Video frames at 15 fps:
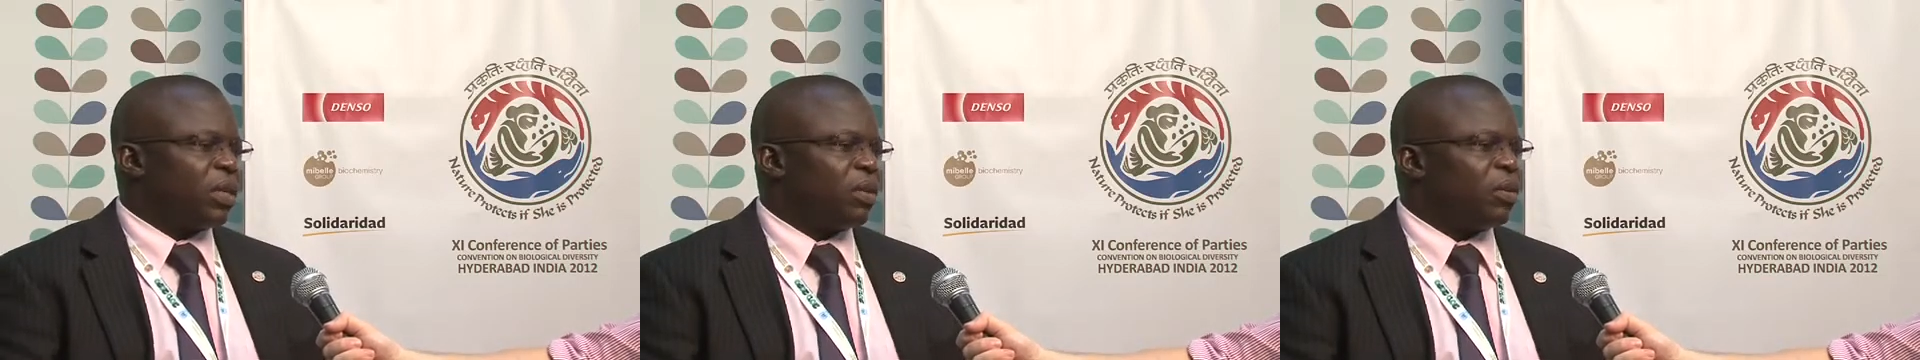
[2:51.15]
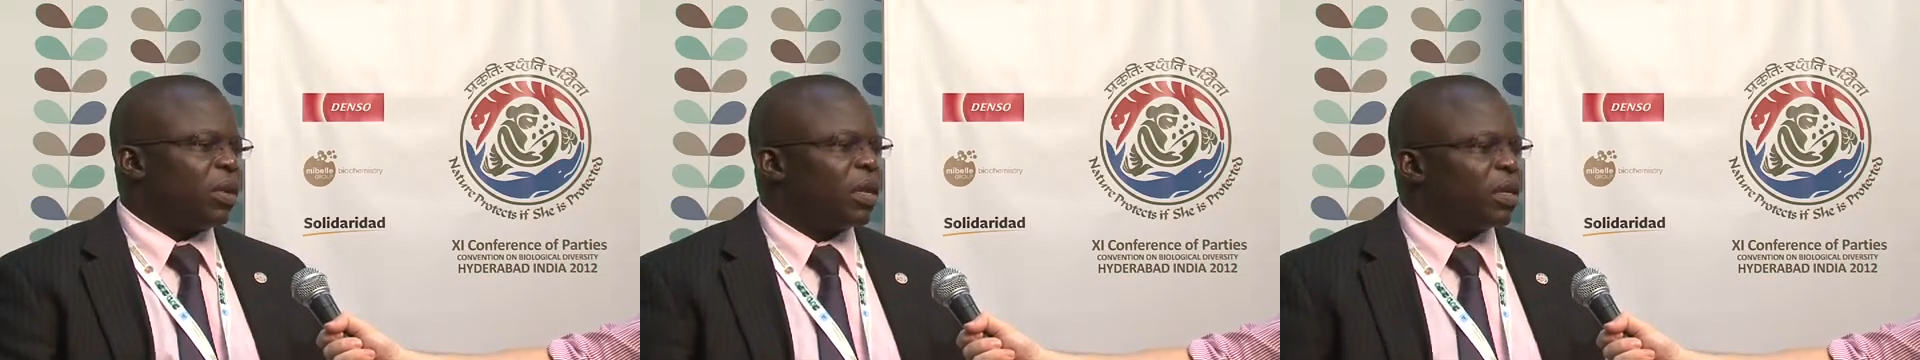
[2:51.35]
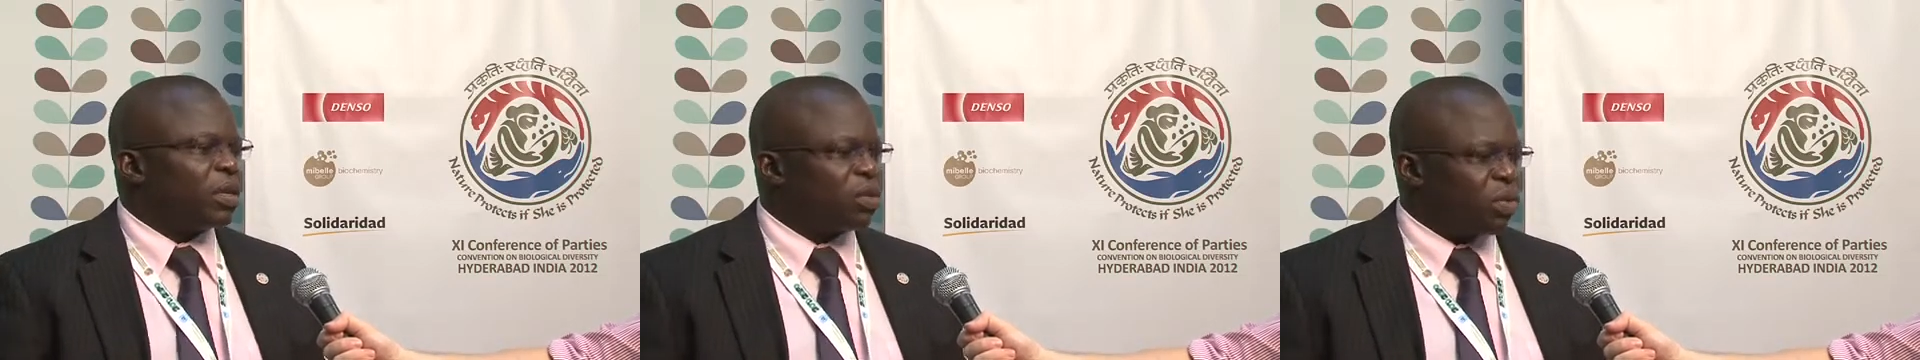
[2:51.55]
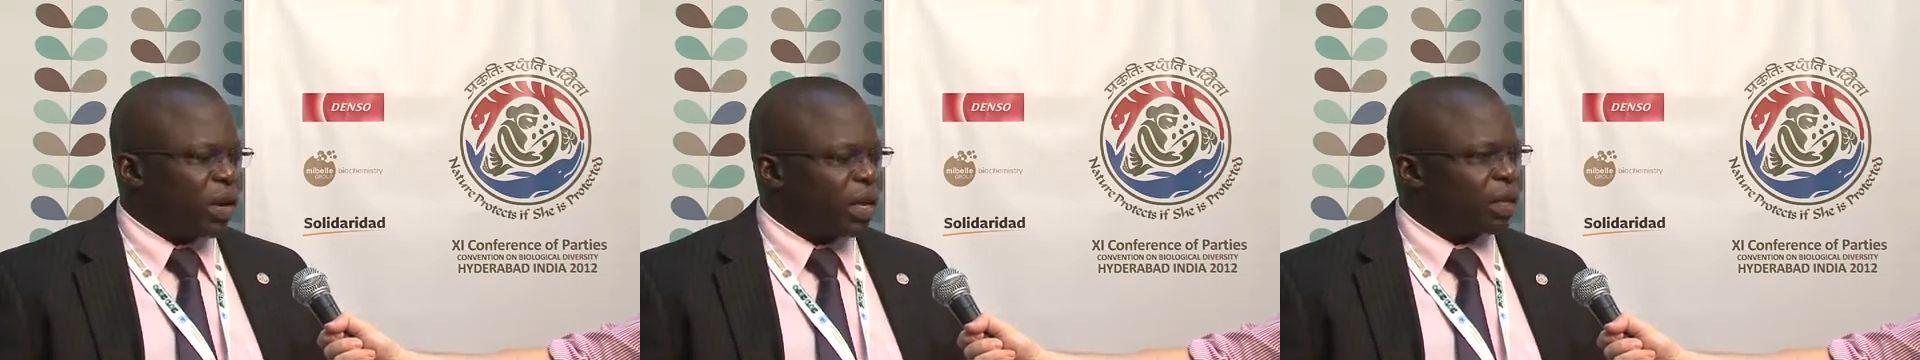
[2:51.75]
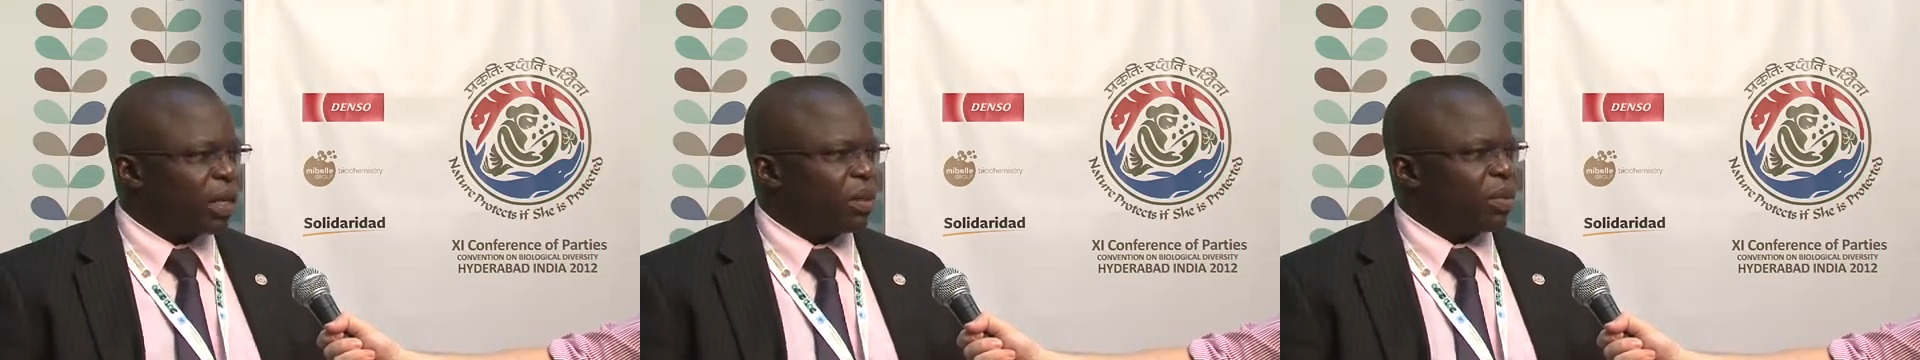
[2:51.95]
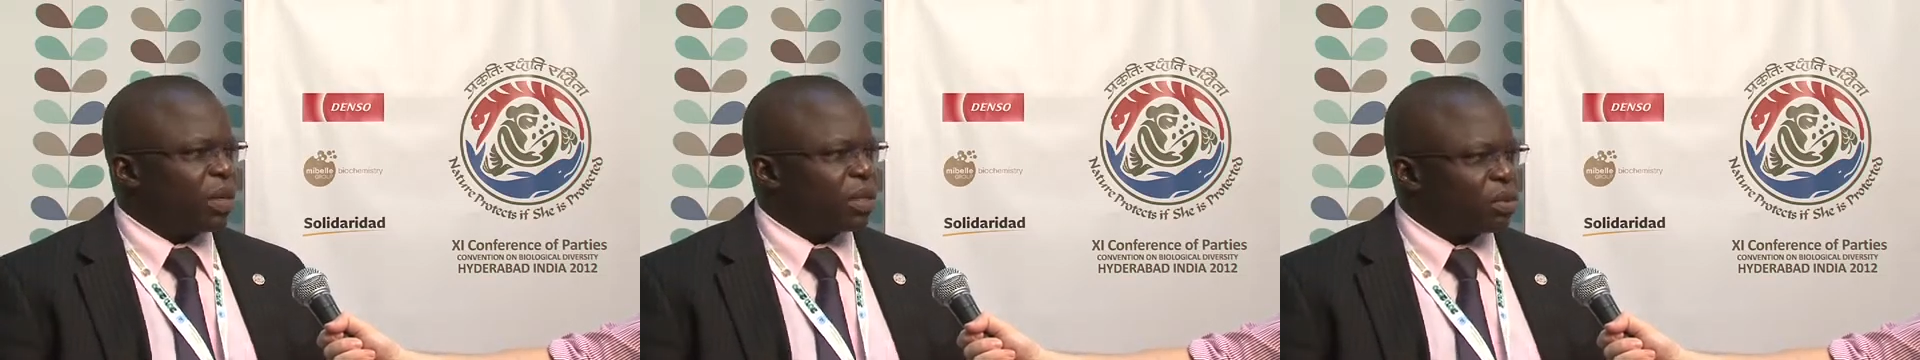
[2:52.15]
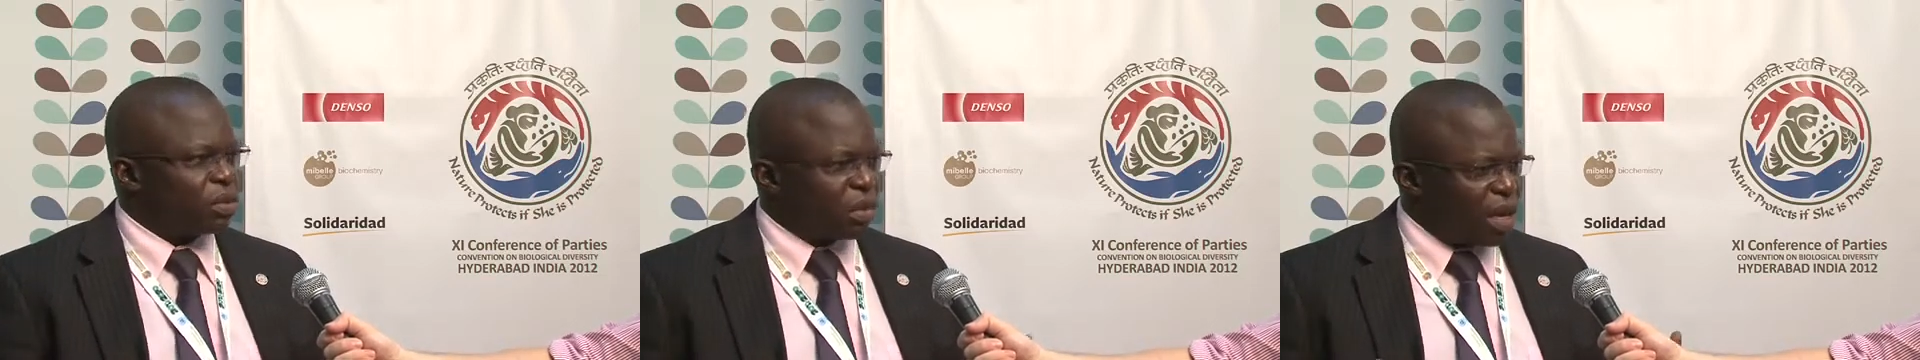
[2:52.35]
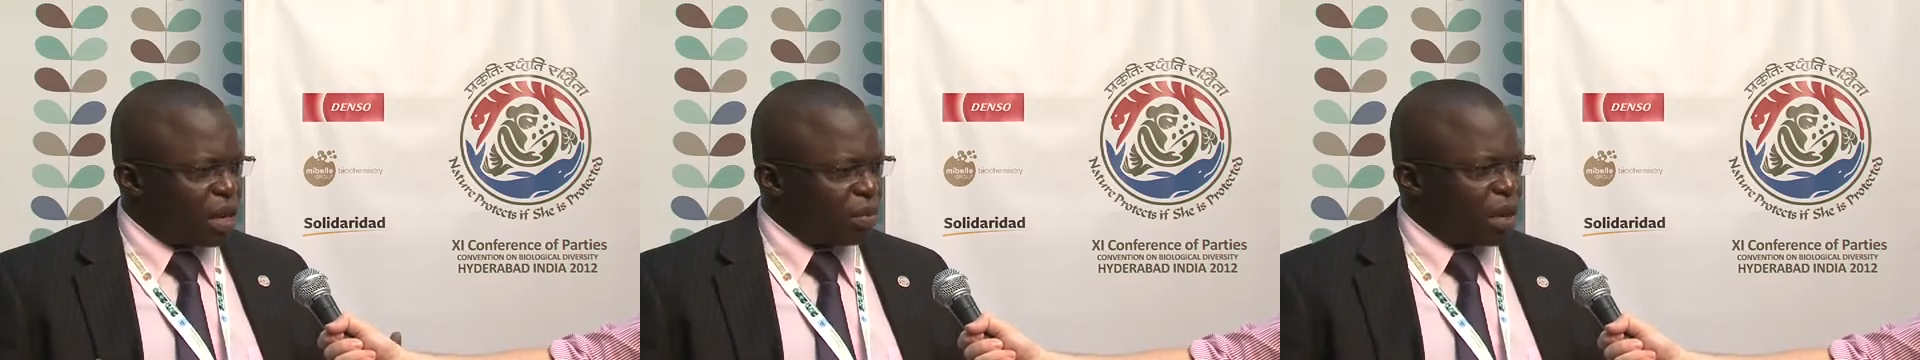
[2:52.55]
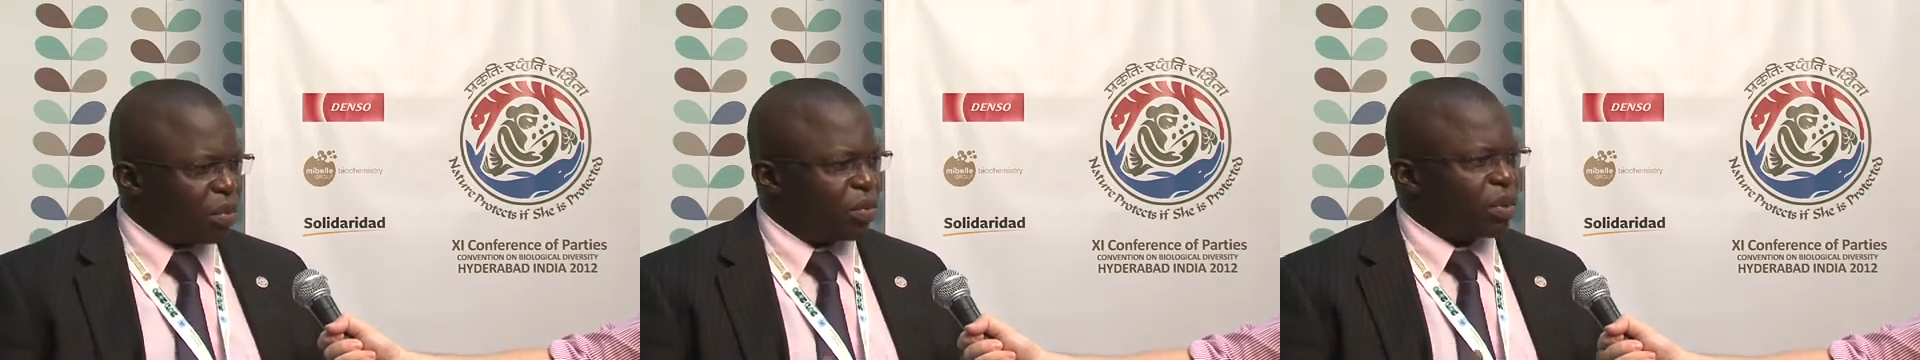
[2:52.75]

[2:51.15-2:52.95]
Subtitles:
level are really trying their best to come up